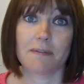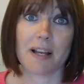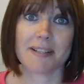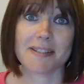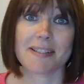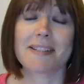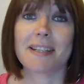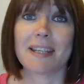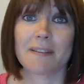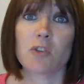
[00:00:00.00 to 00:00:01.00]
First is to
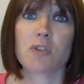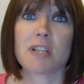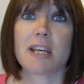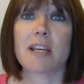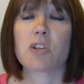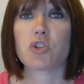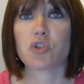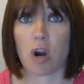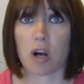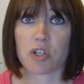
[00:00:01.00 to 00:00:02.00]
give your day a
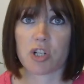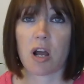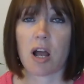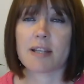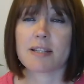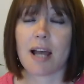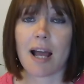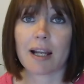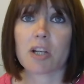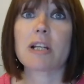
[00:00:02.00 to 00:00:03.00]
structure and to
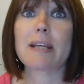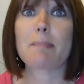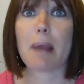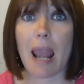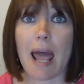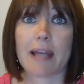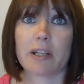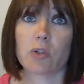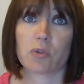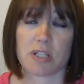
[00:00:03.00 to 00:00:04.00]
actually plan
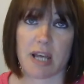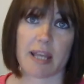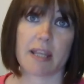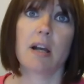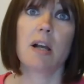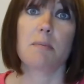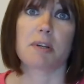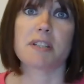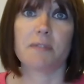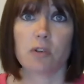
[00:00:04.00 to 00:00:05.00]
your day.
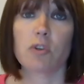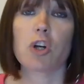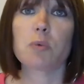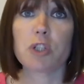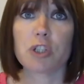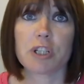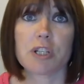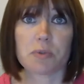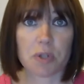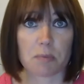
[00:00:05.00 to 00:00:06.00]
Because if you know what you're looking
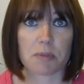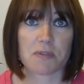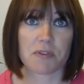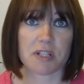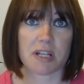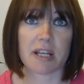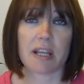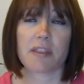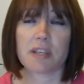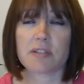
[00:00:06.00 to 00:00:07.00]
to accomplish for the
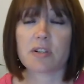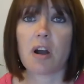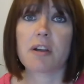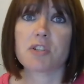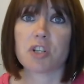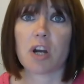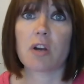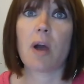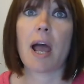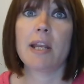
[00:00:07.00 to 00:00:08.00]
day, things are going to
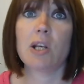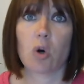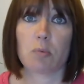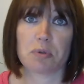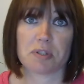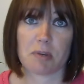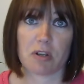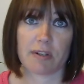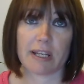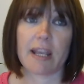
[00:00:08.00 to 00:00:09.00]
go a lot more
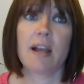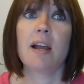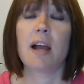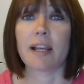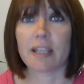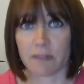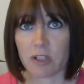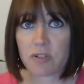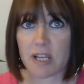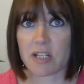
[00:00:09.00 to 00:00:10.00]
smoothly. And giving
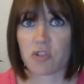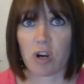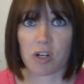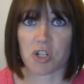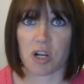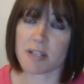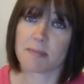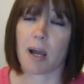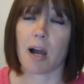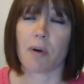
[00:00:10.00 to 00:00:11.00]
your day structure as
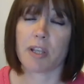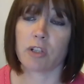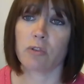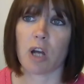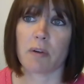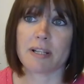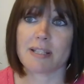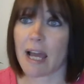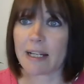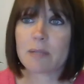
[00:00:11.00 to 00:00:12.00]
well, you know
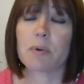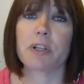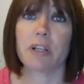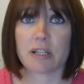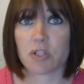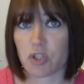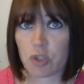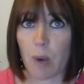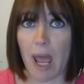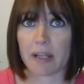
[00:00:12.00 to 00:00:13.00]
exactly what you need to
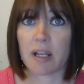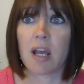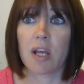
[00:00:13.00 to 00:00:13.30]
do when.